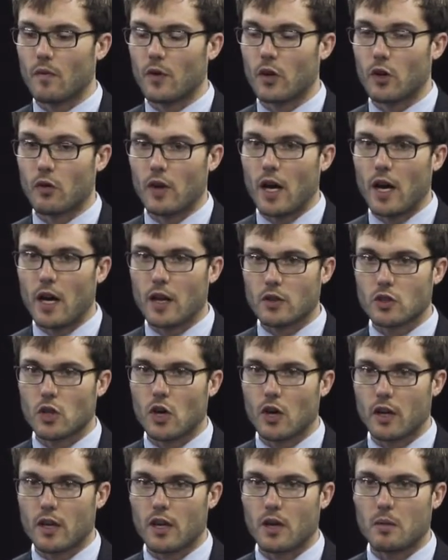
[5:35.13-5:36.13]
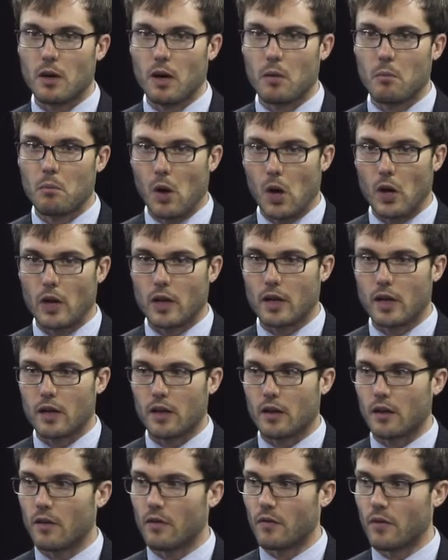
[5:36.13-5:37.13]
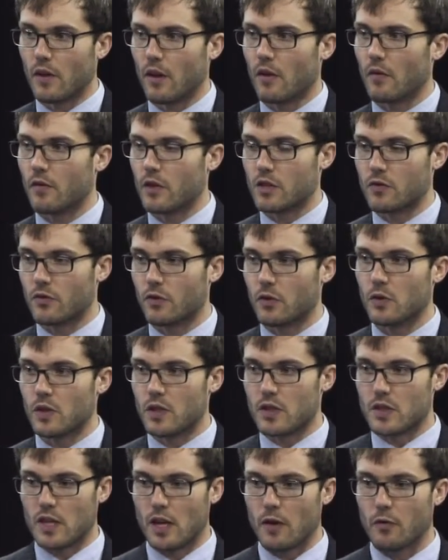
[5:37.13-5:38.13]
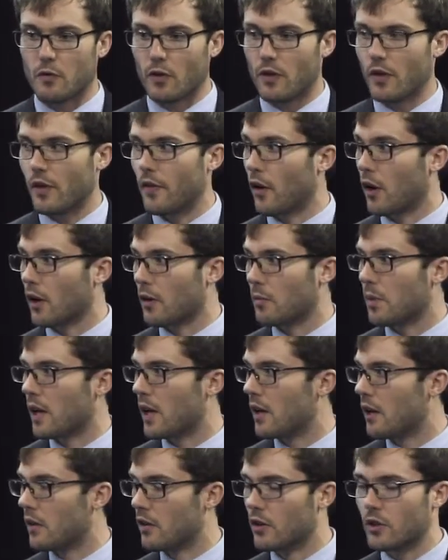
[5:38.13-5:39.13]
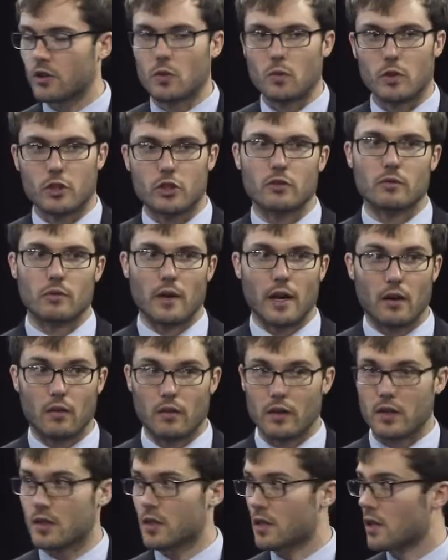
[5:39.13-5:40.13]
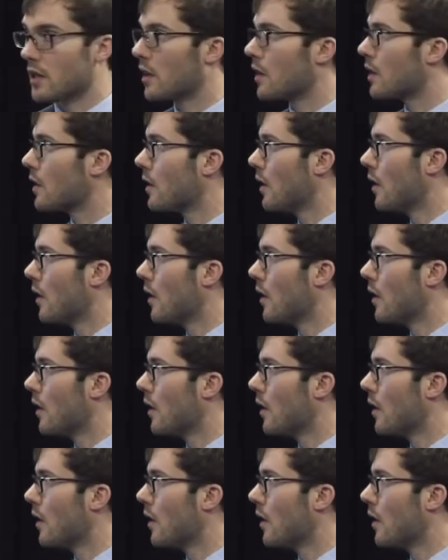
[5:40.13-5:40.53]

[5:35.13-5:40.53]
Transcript: you're not talking about marketing that this food is safer than our competitors, which you rarely see,